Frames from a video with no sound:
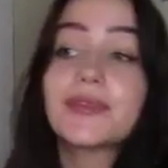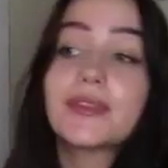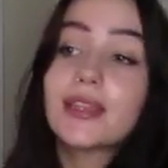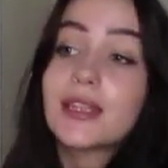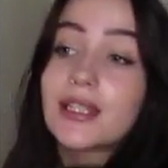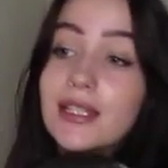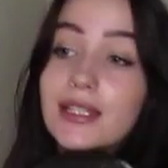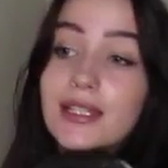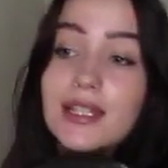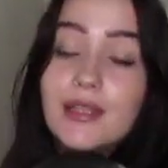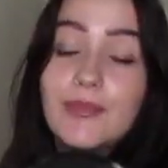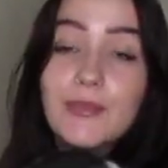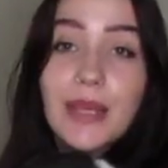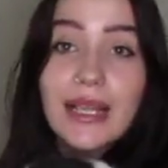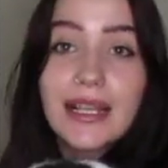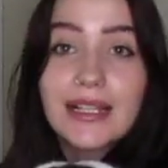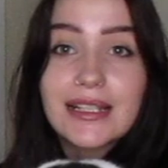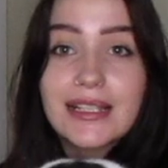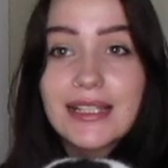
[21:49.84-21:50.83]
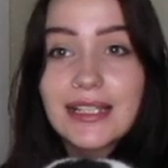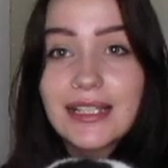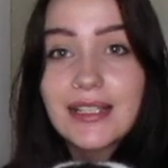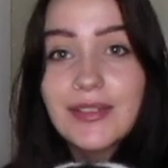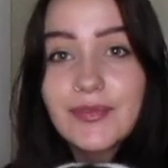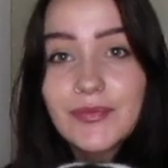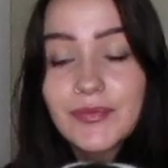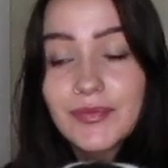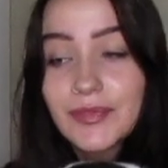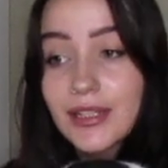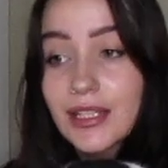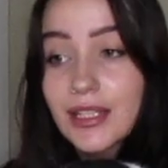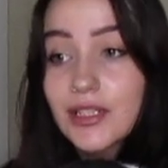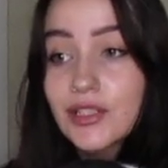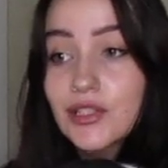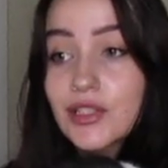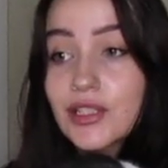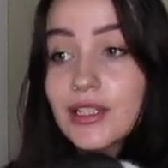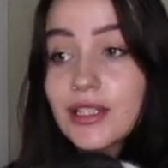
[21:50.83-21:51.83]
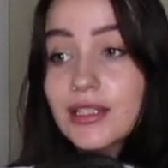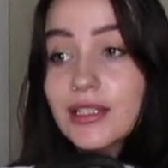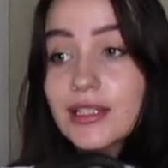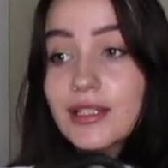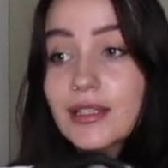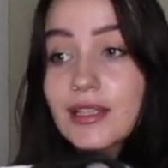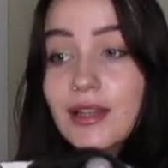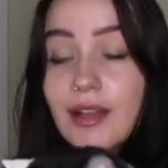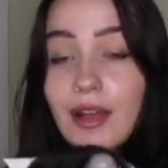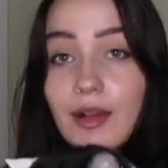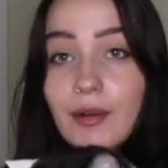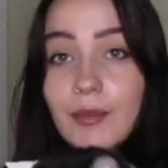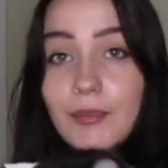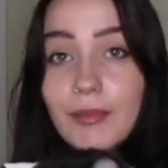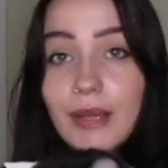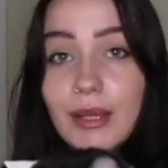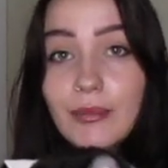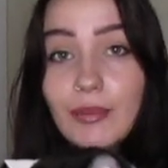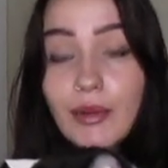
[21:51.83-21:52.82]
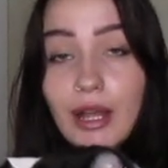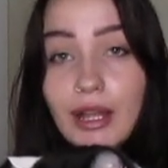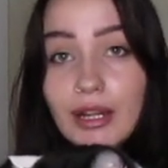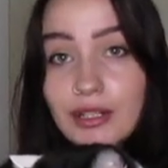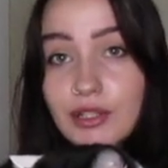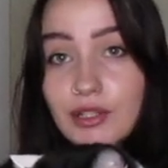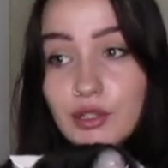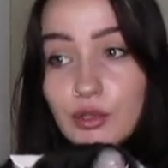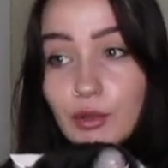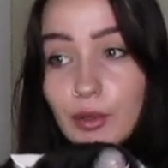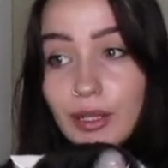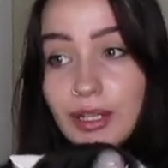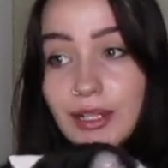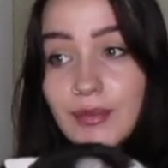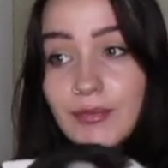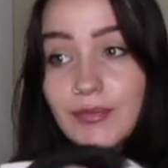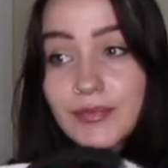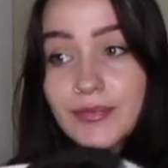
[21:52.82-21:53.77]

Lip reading: This is Banksy. She's my pride and joy.